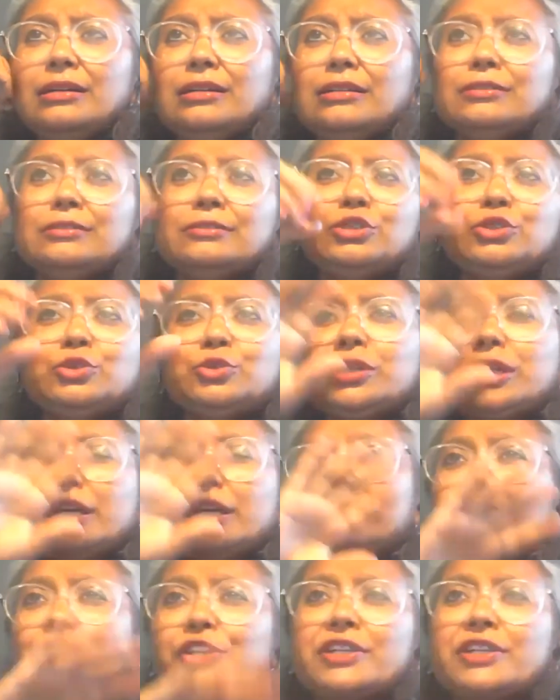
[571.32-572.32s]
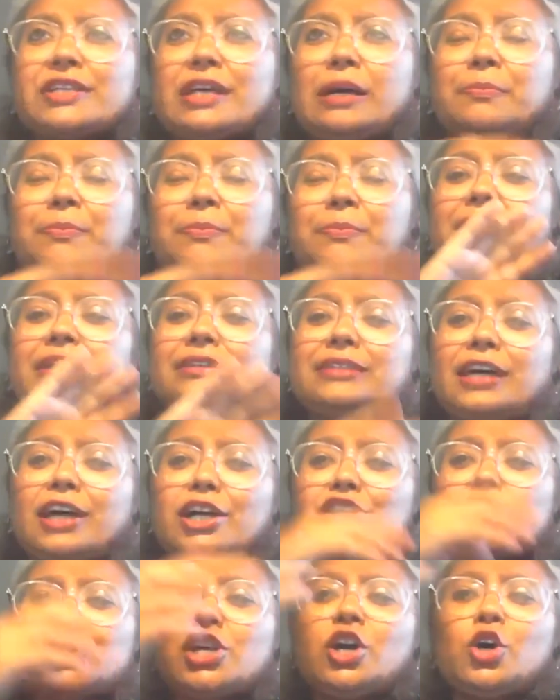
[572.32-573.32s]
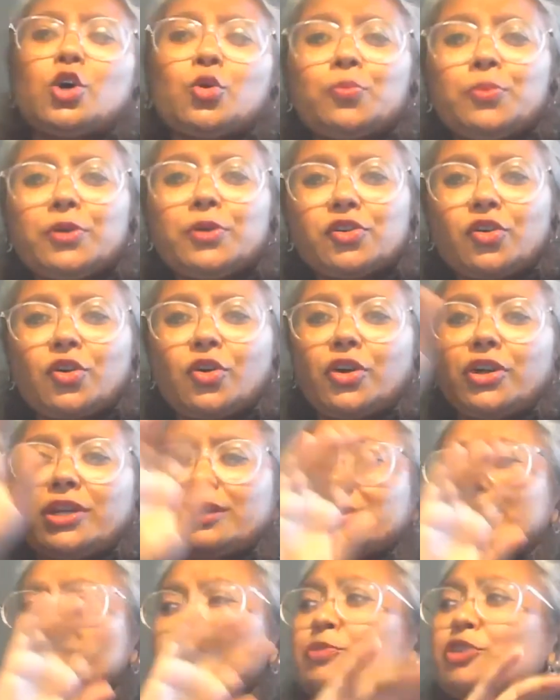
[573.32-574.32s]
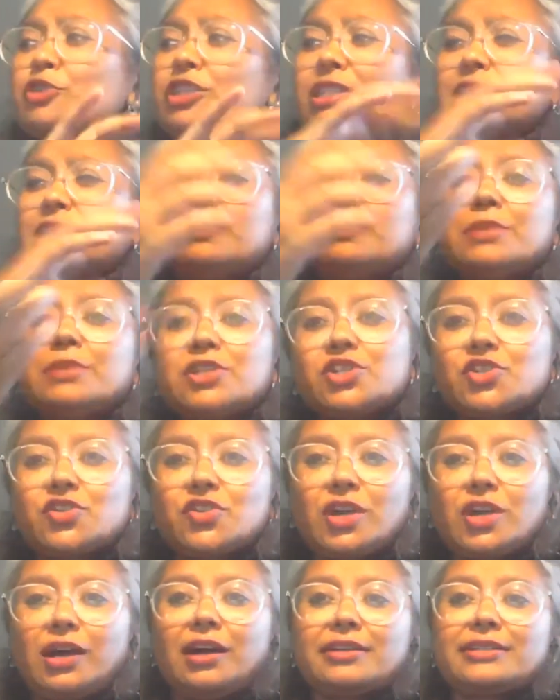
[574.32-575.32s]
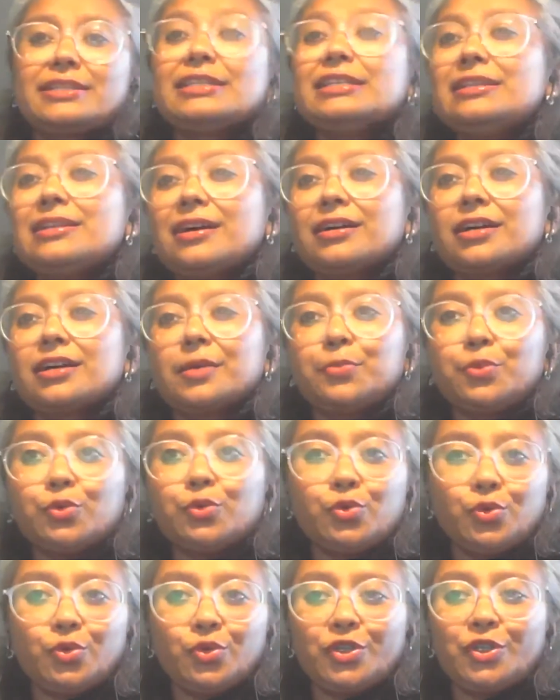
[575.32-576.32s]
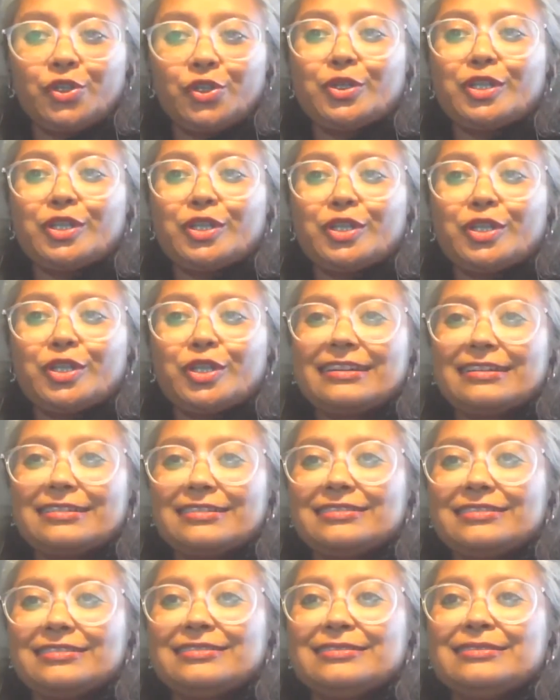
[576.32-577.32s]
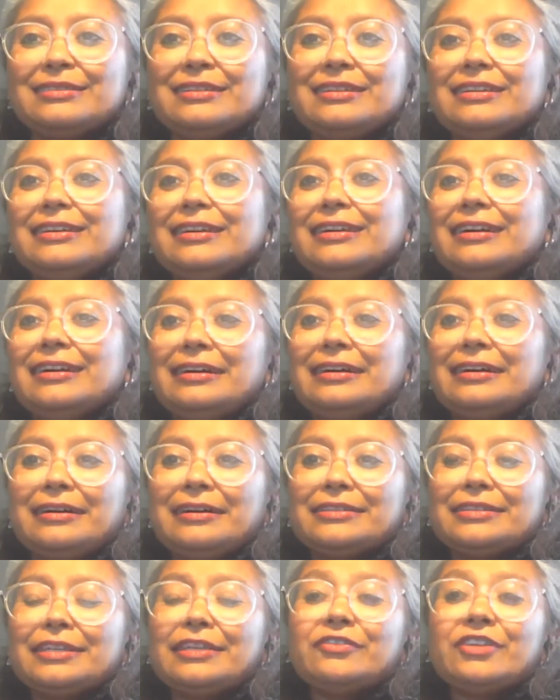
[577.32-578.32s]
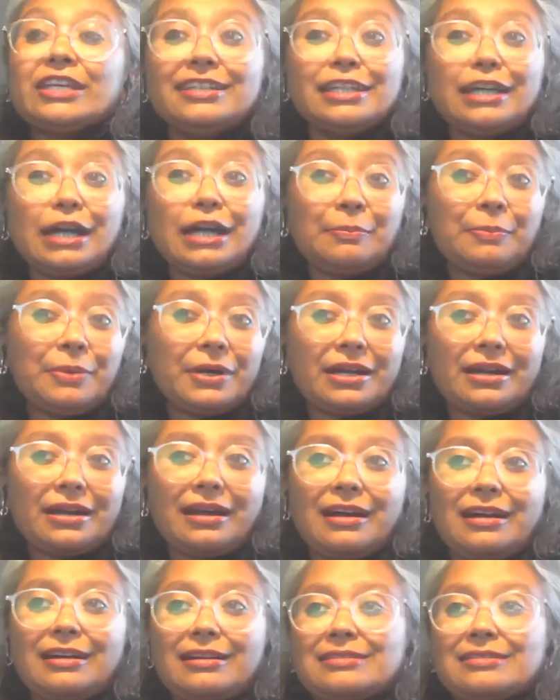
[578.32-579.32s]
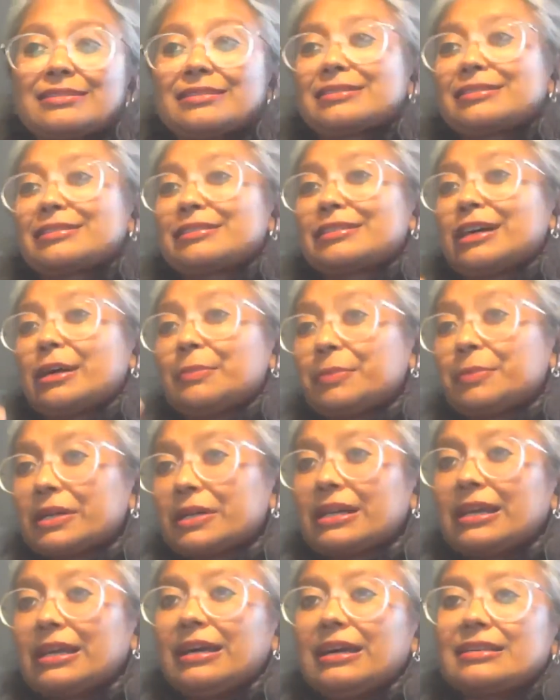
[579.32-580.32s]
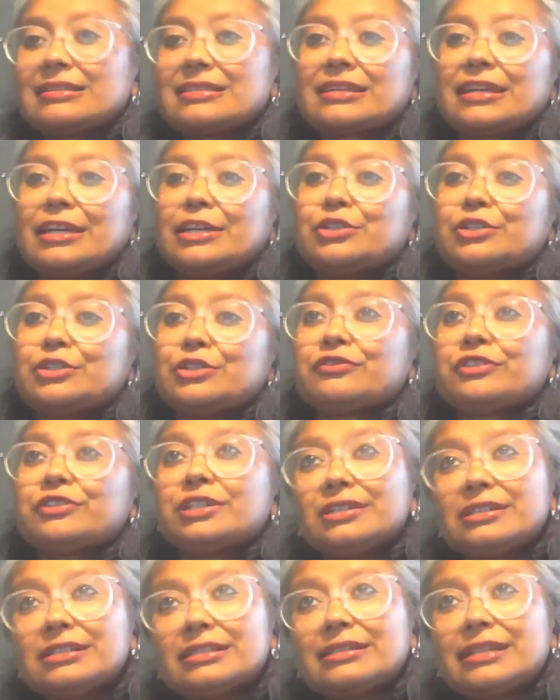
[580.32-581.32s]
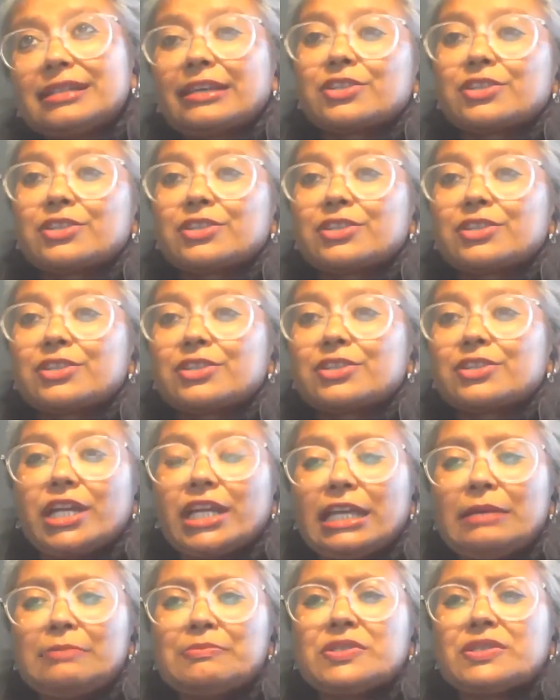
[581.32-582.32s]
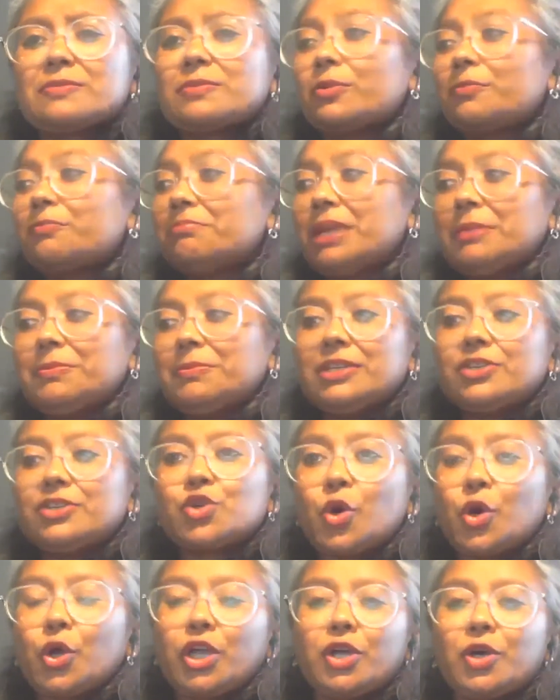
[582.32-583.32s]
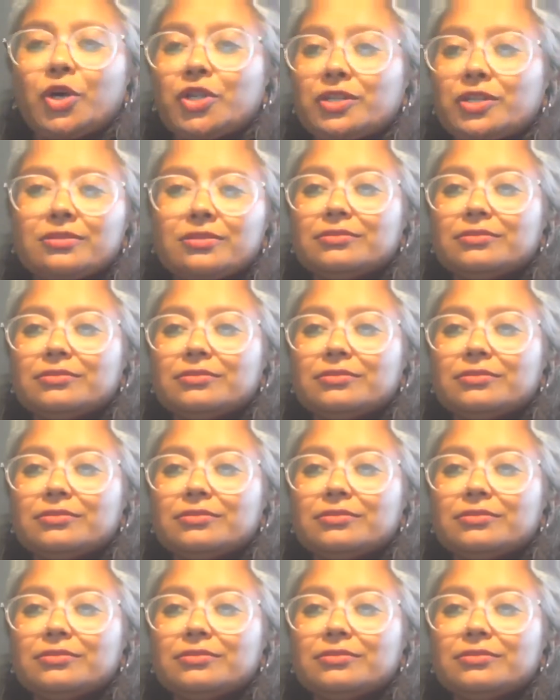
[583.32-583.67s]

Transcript: like, for example, Natasha Oberoi, Smriti Mishra, Tina Kapoor. It's like they're very clearly upper class kind of girl next door names, maybe drawing on